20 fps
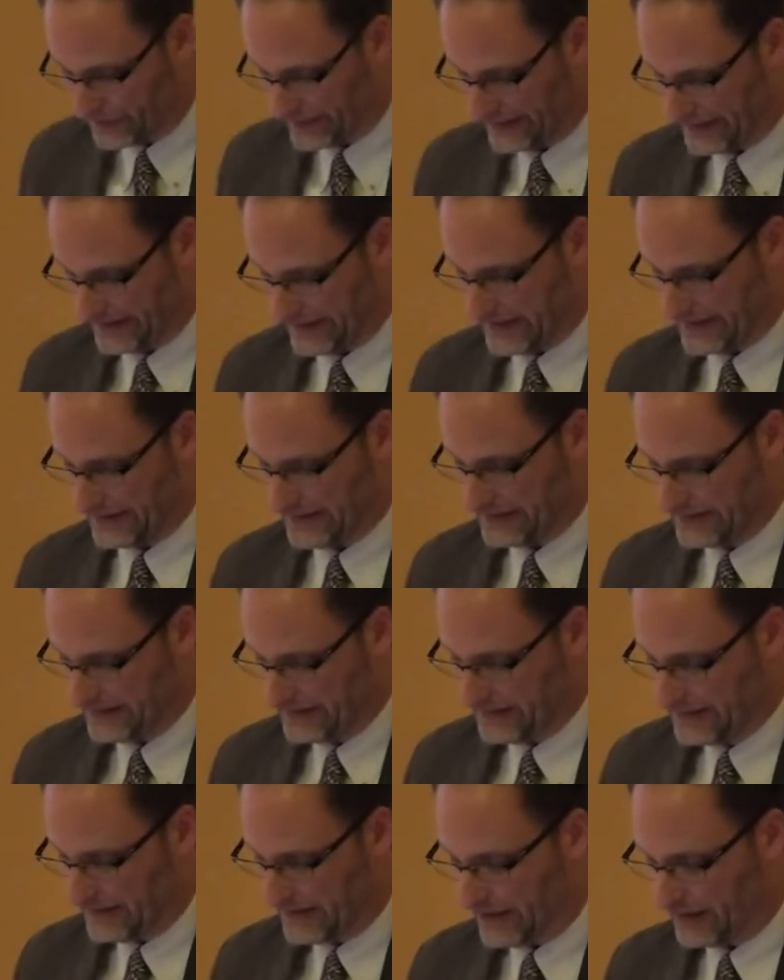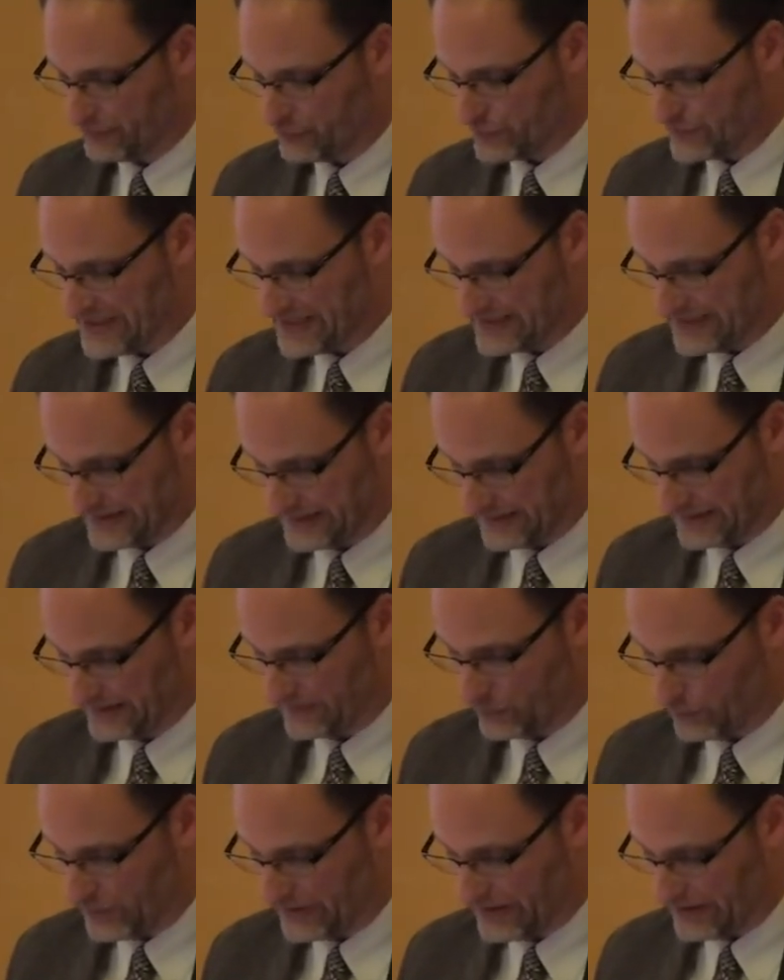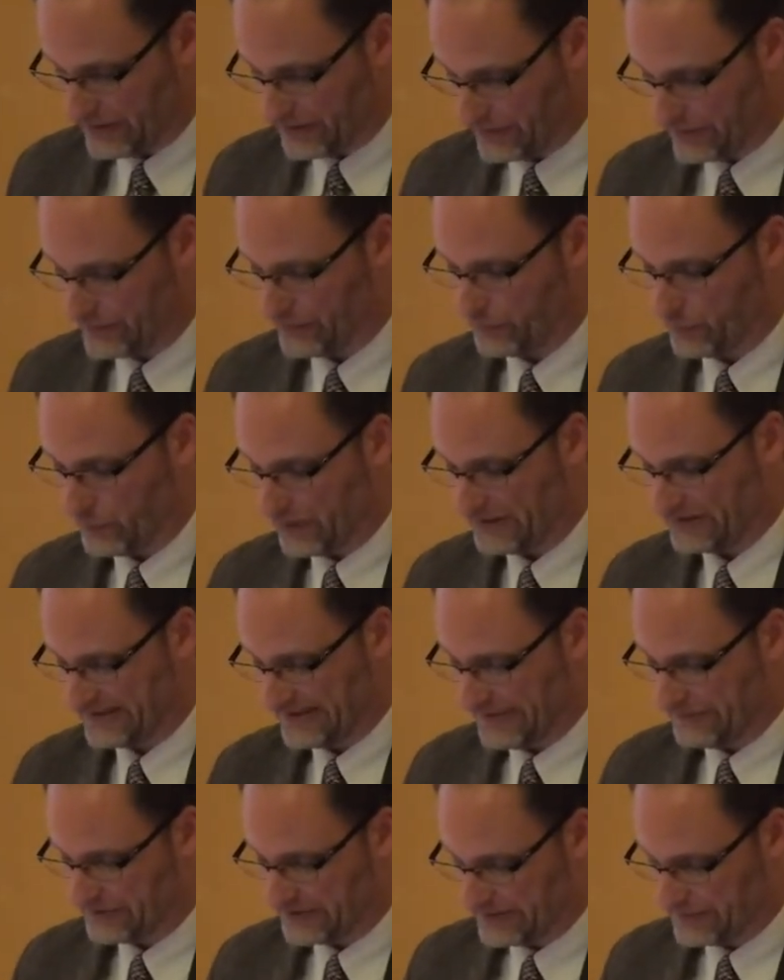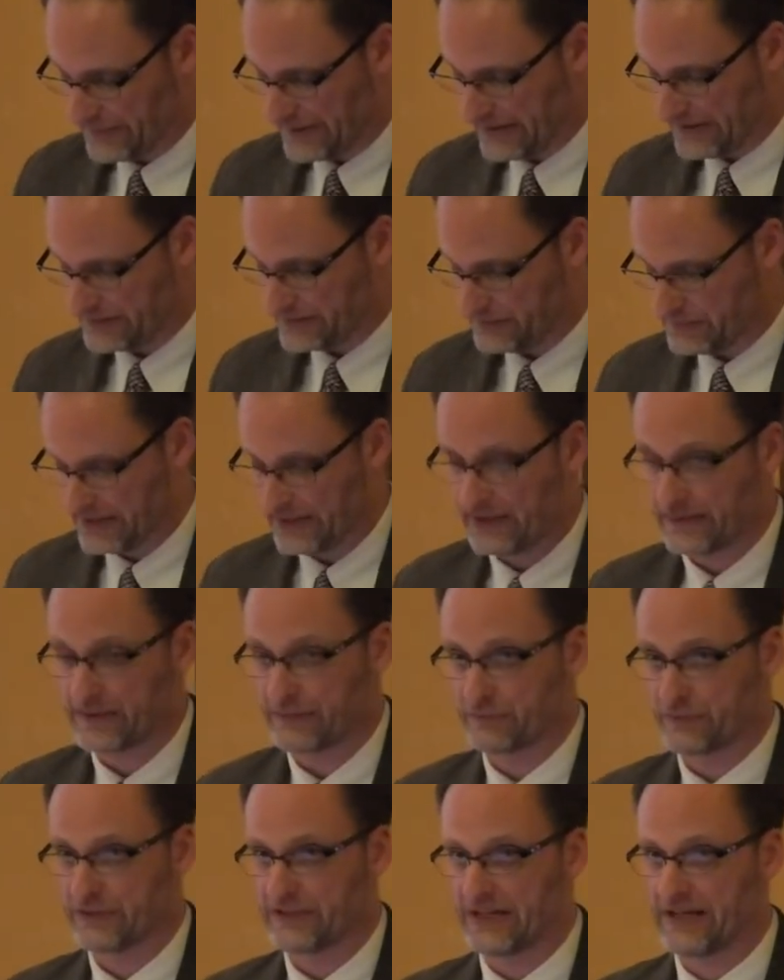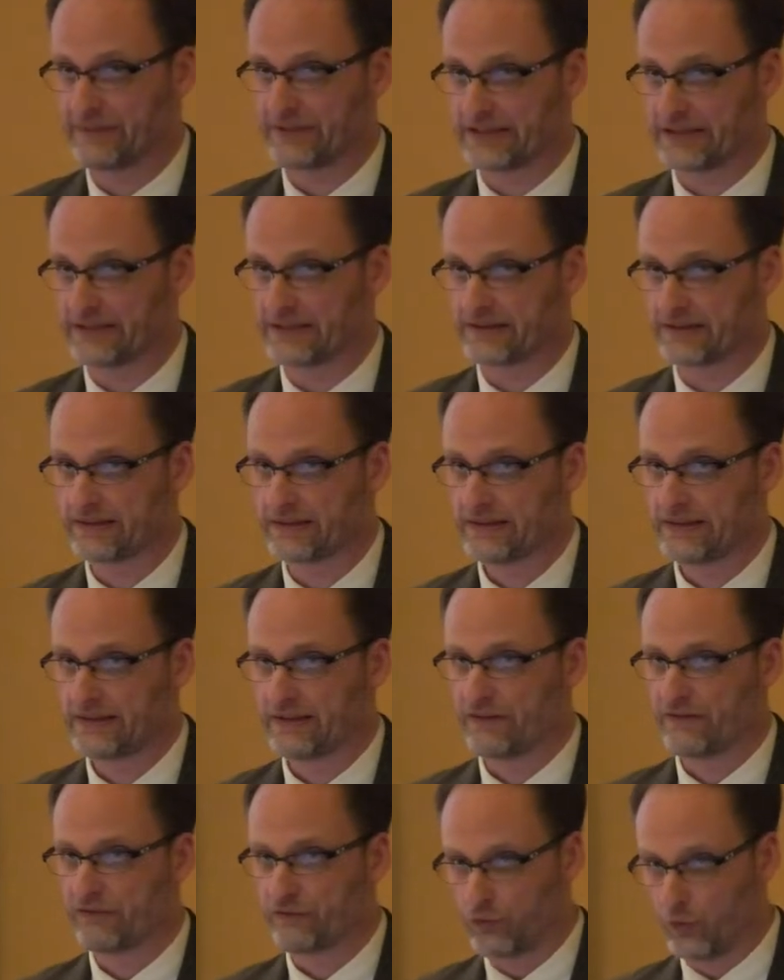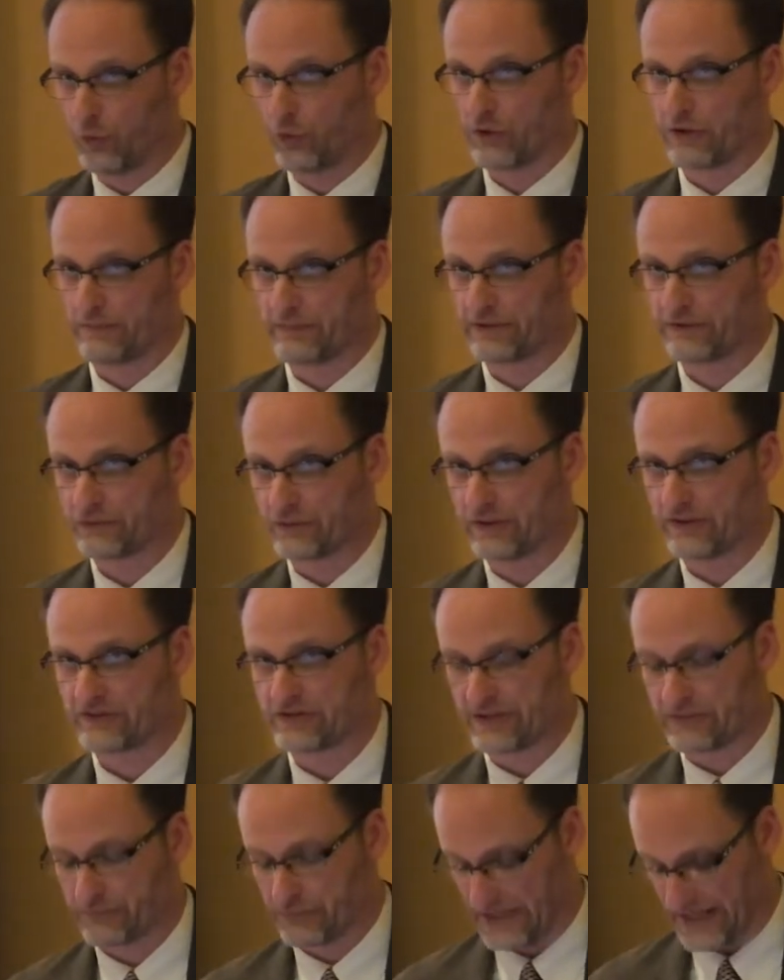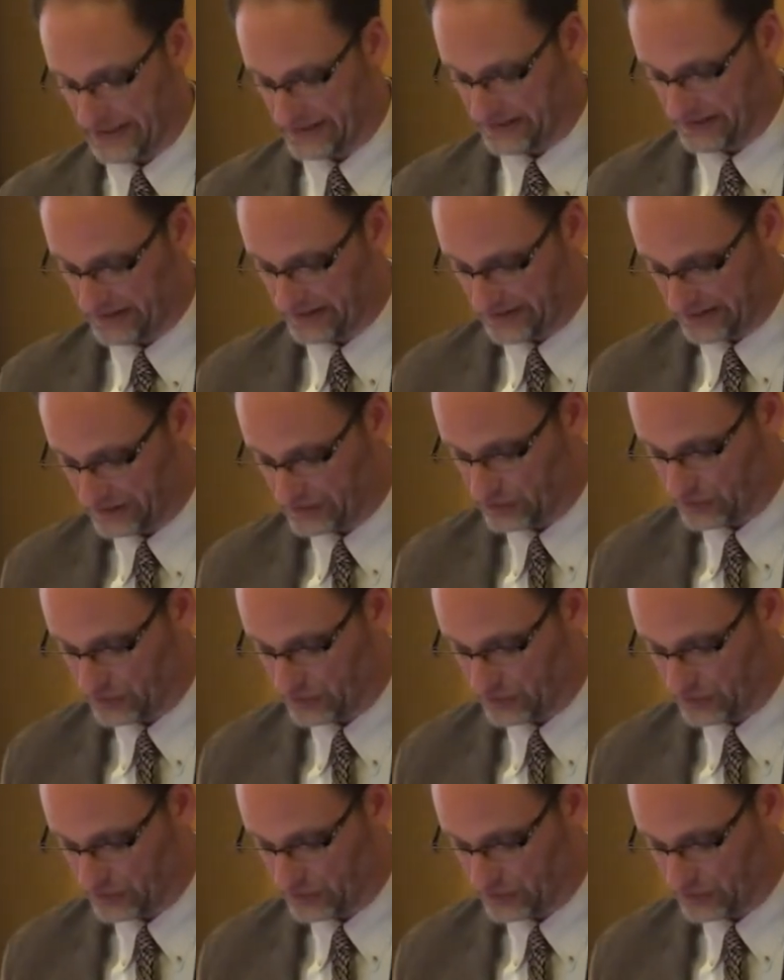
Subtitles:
way of reading with what seems to me to be the predominant form of Christian practice in